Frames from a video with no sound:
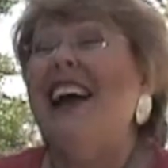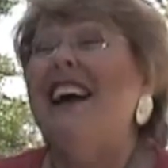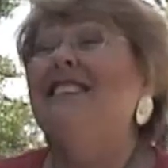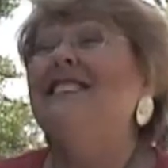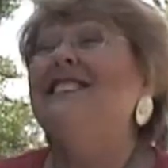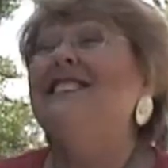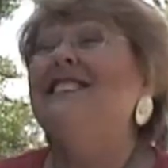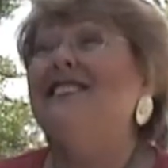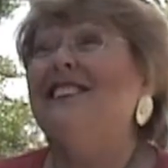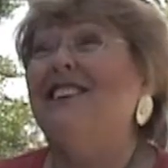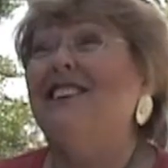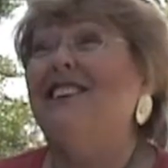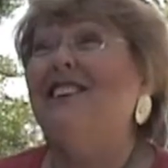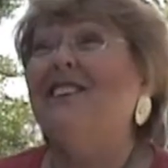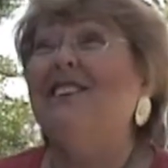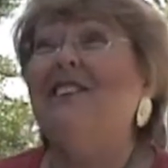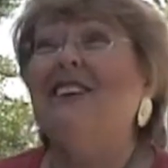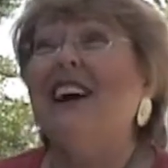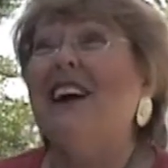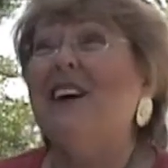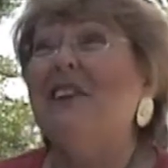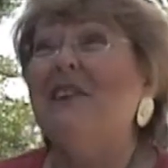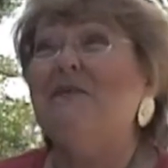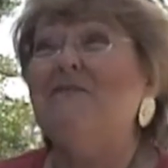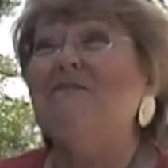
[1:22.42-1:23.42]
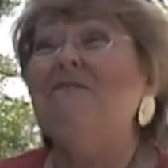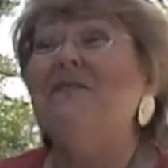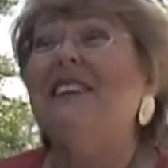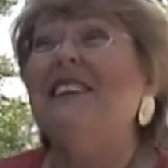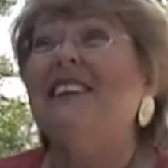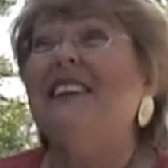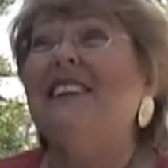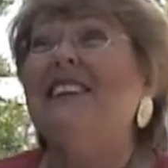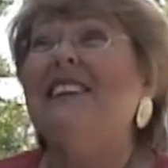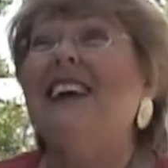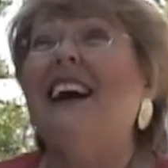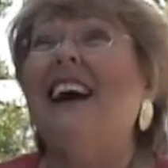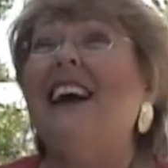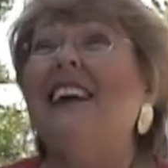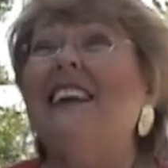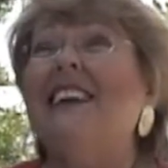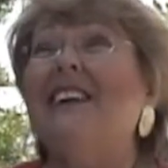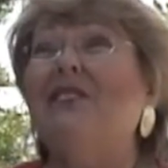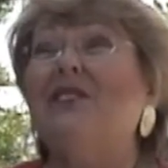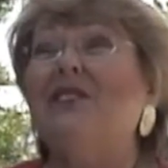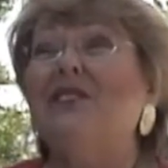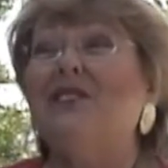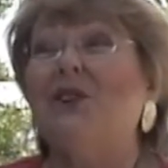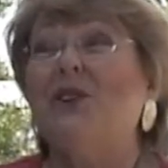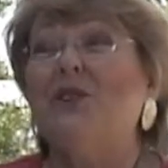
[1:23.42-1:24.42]
and so, um, I
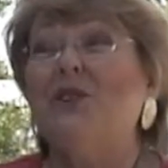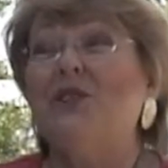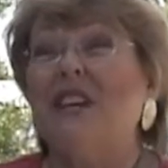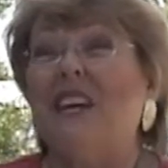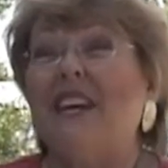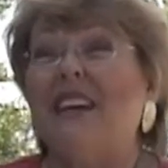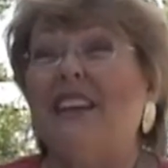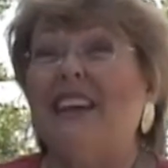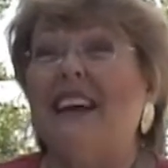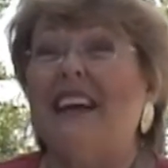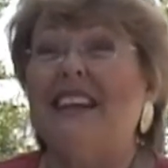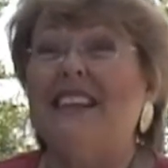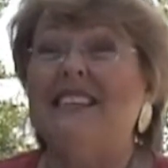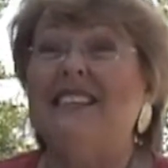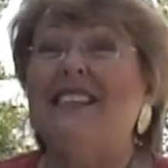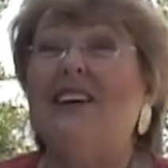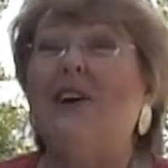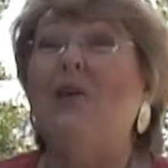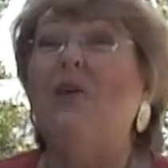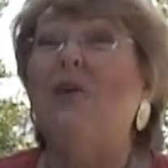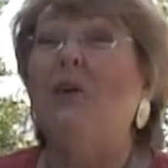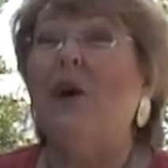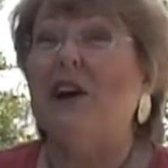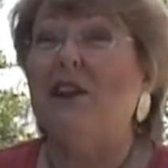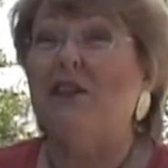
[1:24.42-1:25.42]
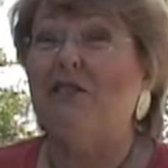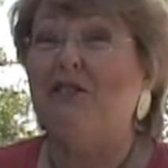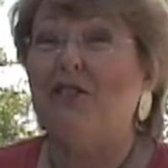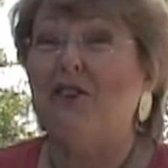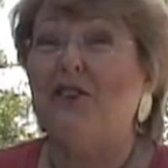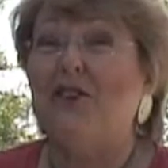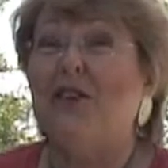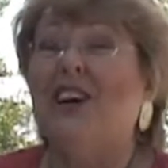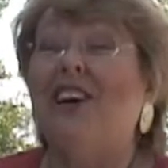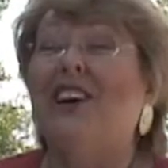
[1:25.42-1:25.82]
never told Jake that until quite a few